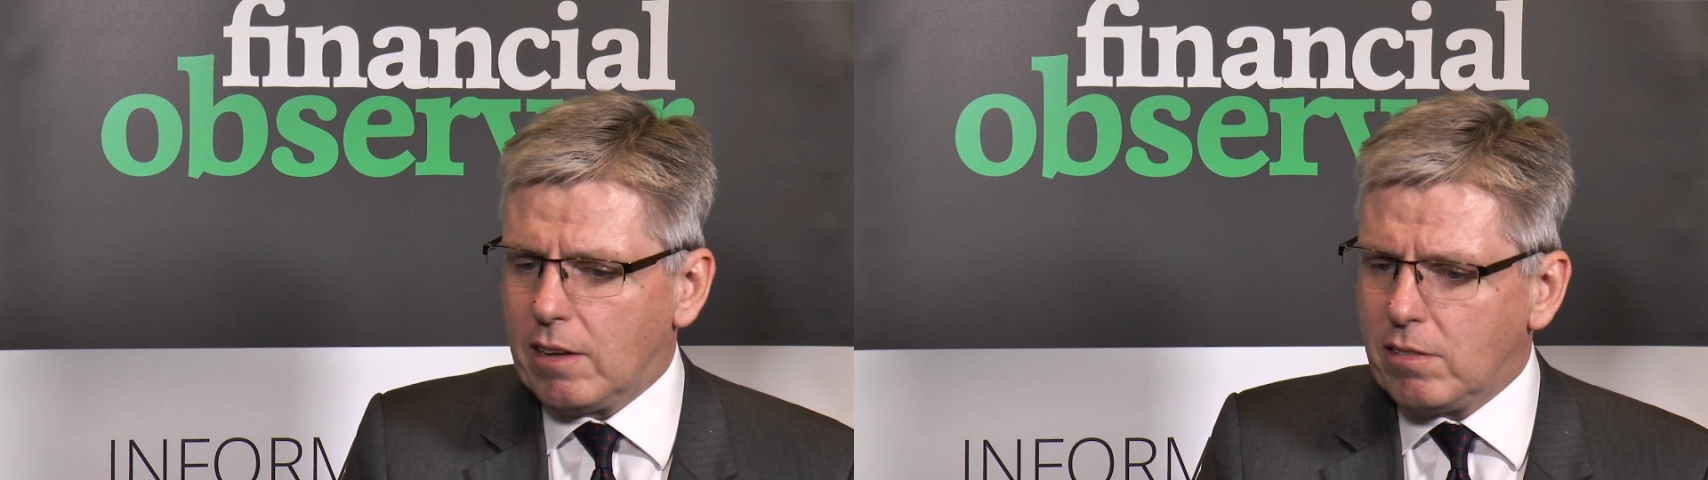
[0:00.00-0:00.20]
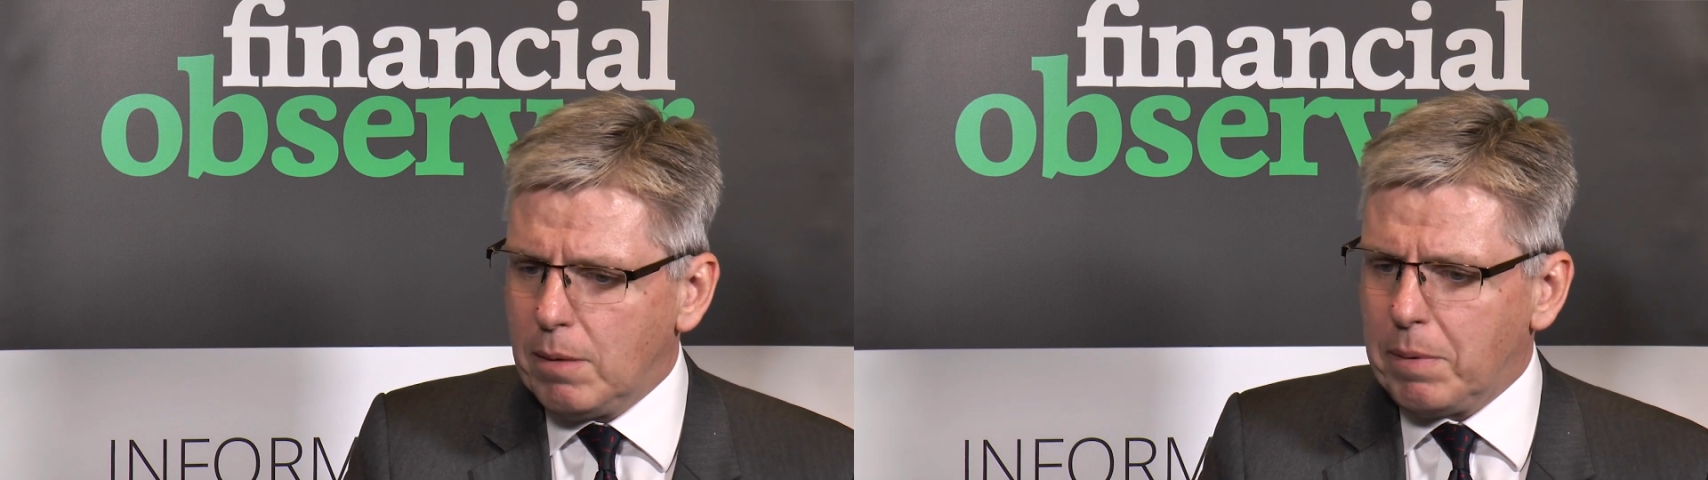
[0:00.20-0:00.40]

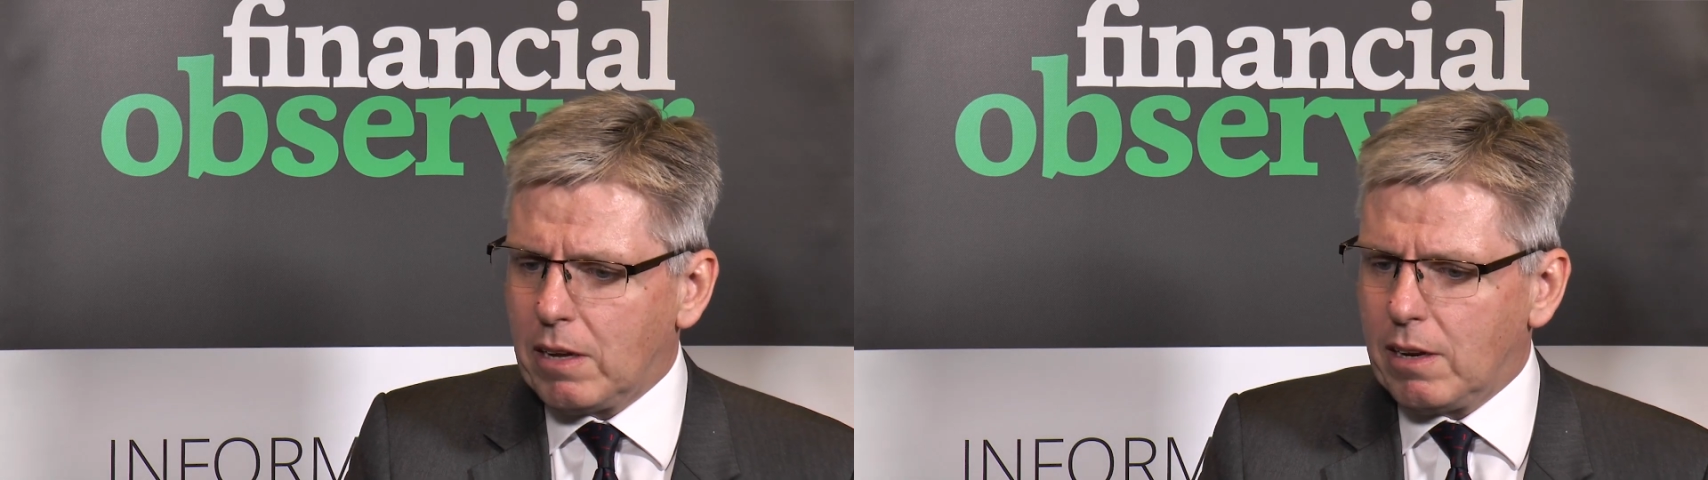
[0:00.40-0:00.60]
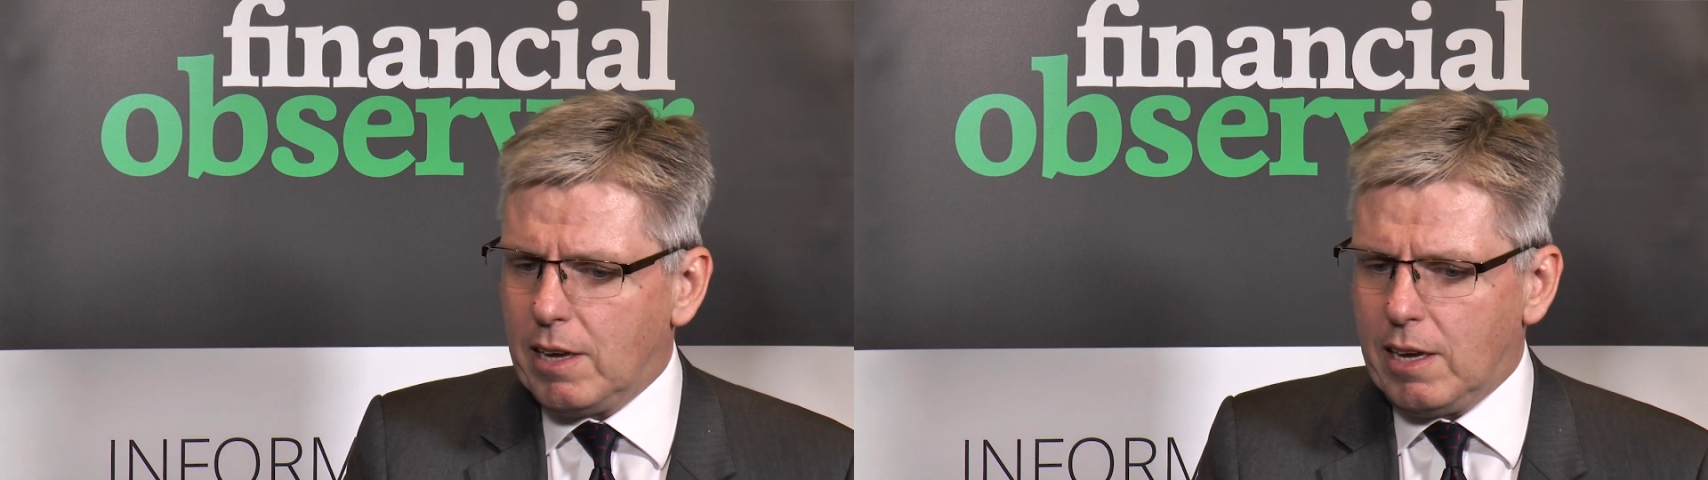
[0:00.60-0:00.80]

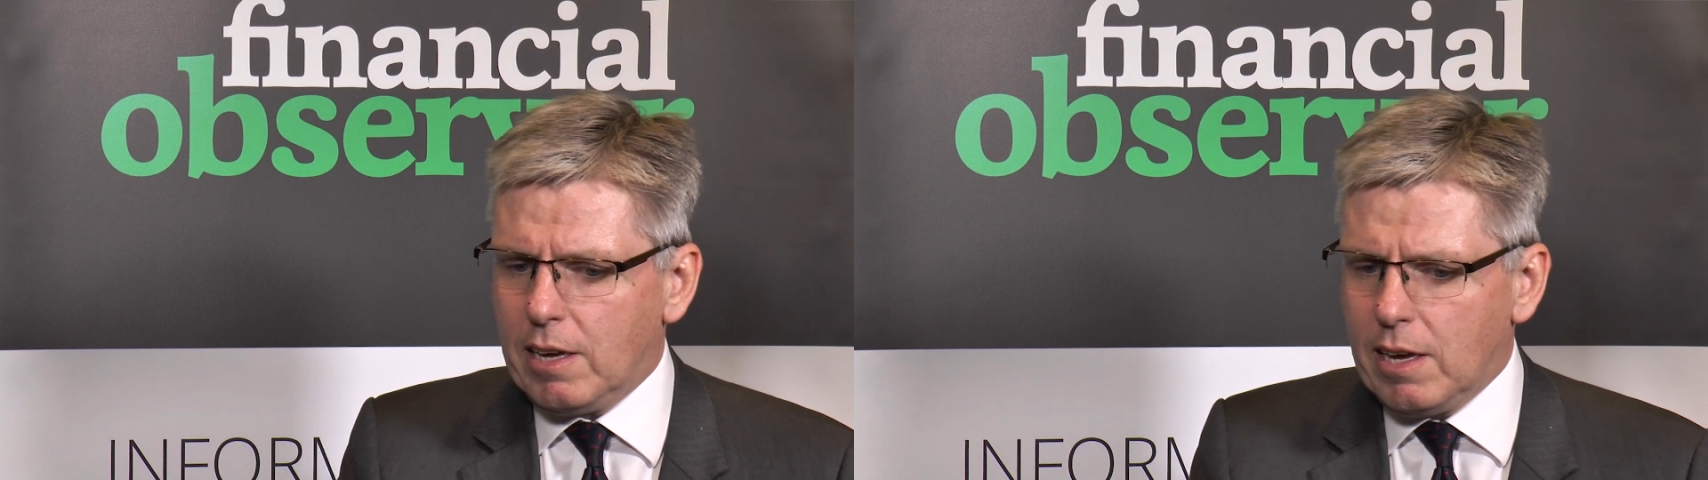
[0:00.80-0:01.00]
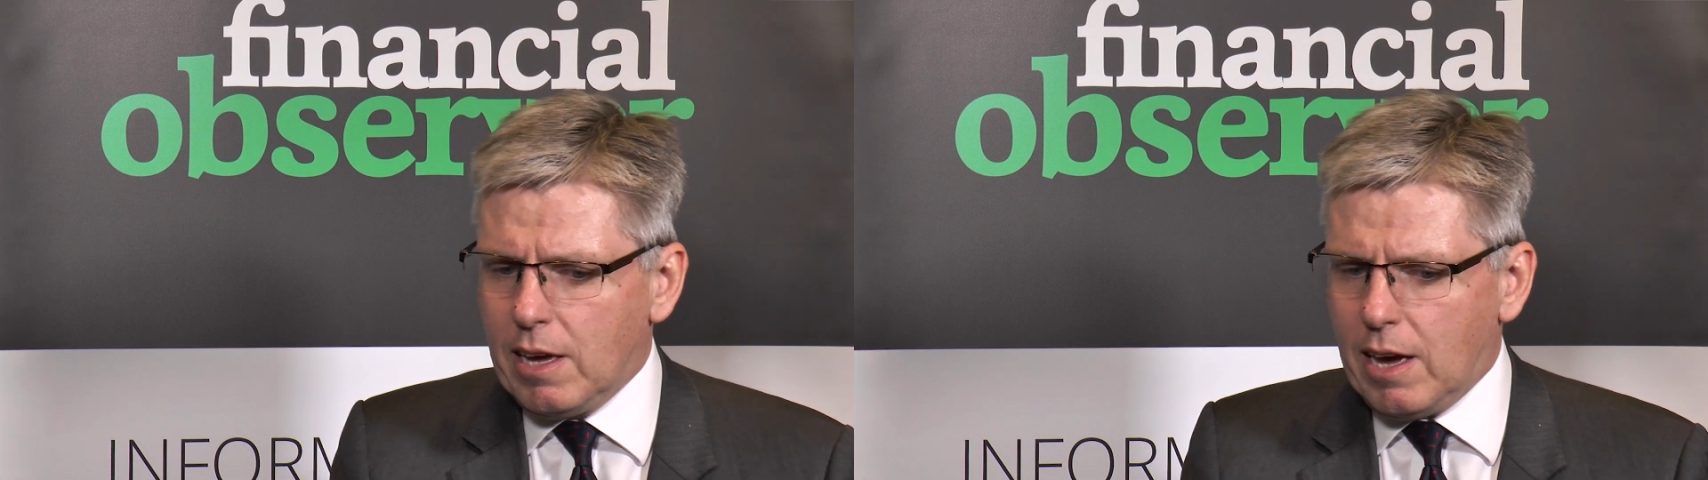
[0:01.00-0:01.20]

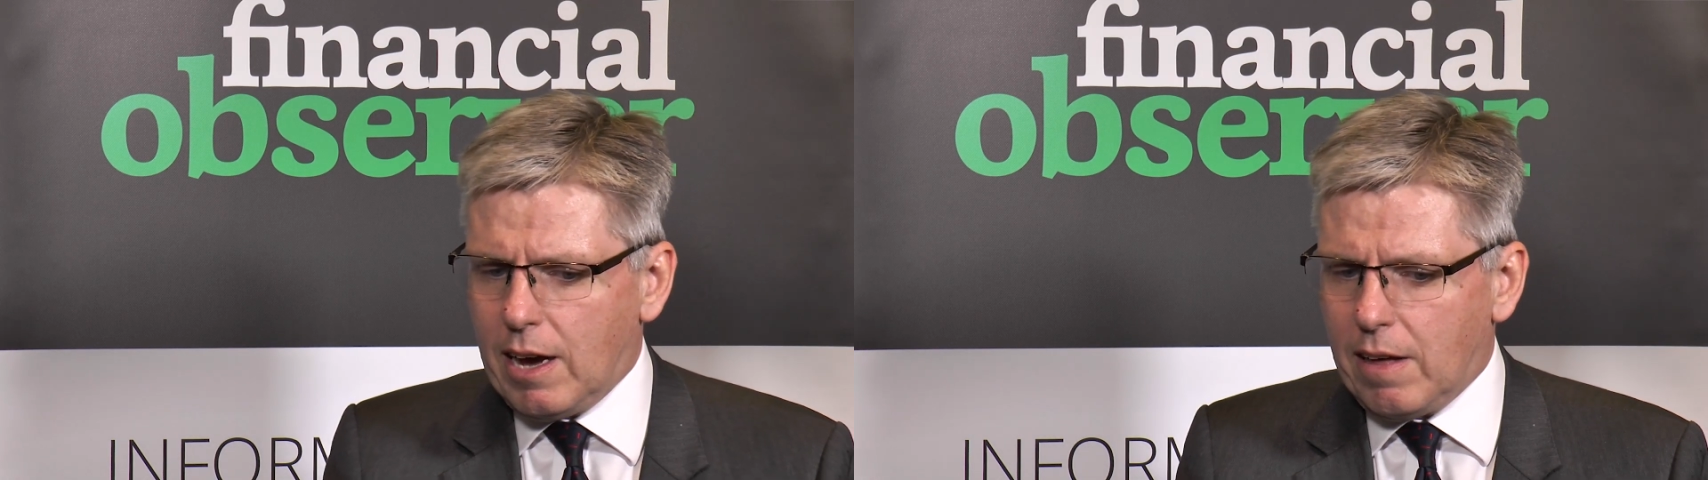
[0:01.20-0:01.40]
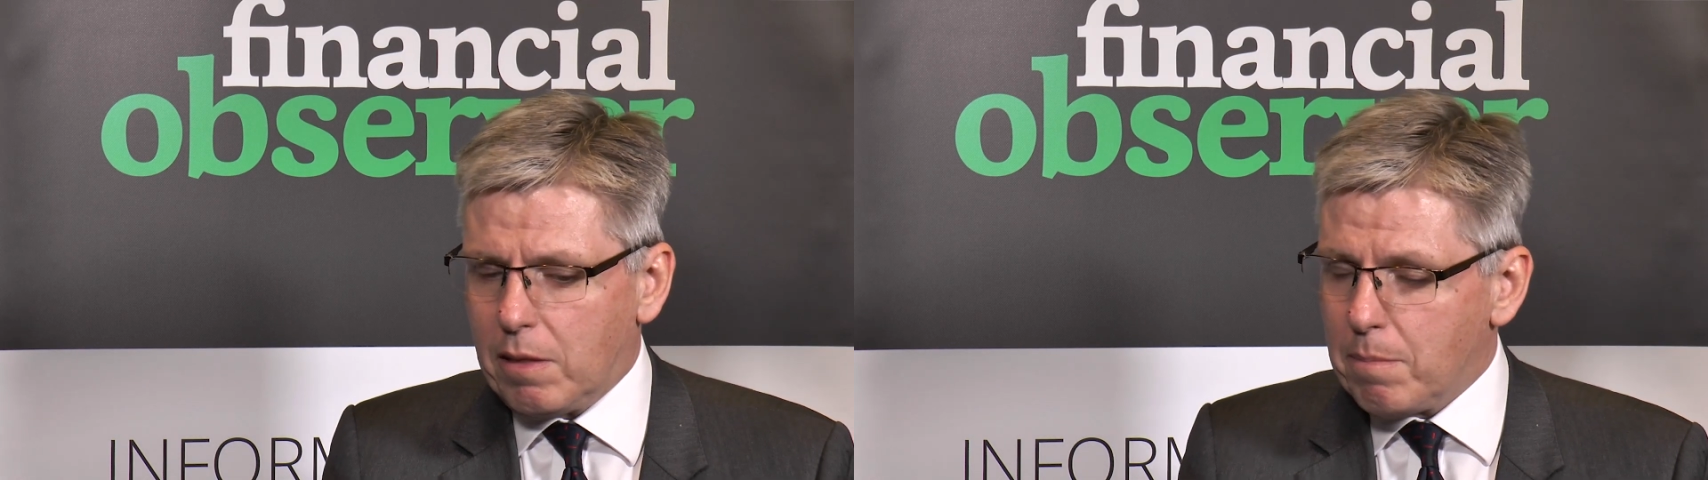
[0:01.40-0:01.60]
typically
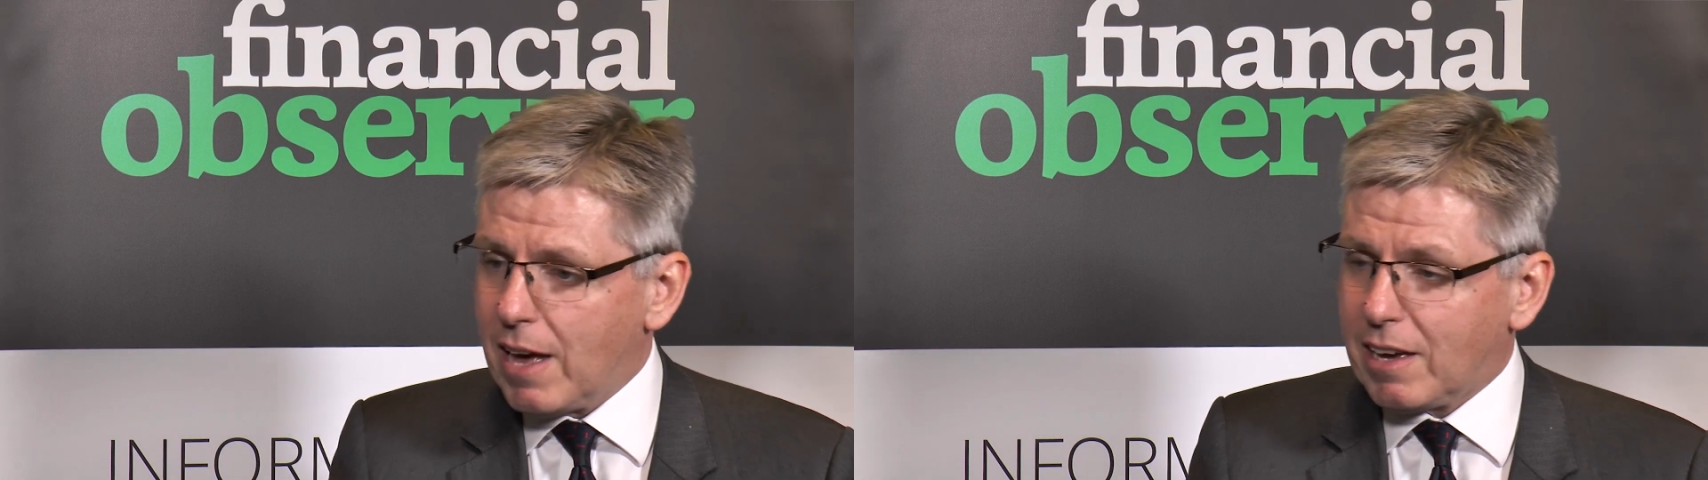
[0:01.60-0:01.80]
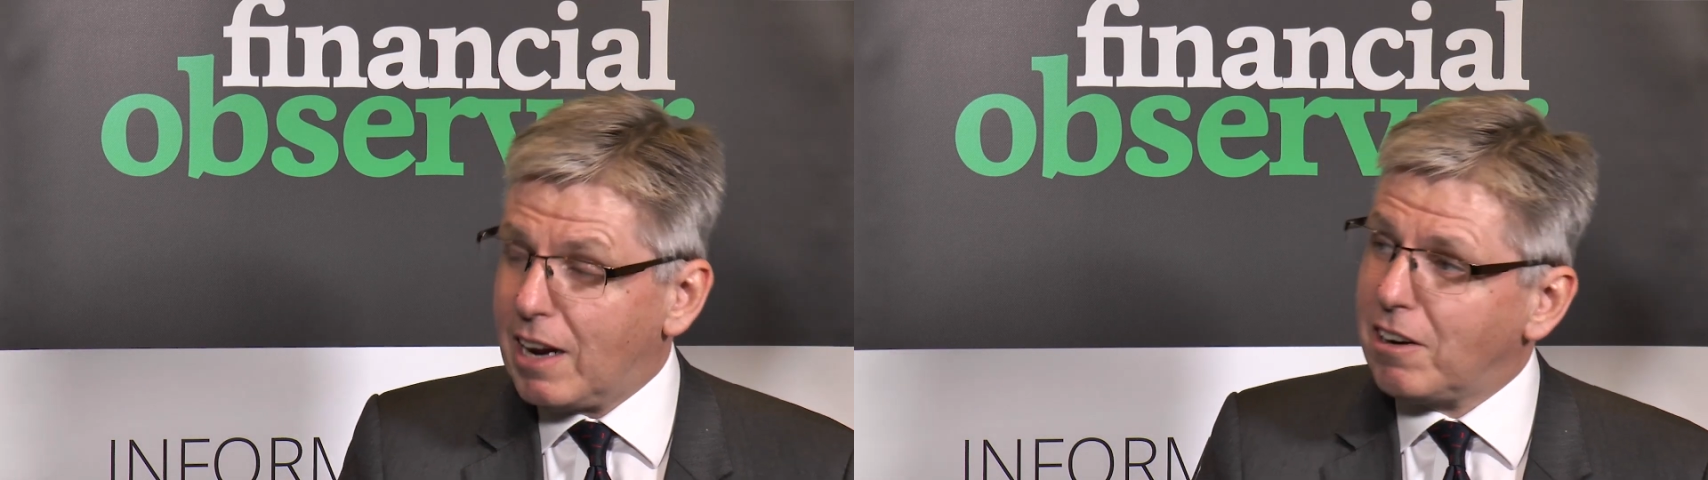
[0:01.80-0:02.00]
the market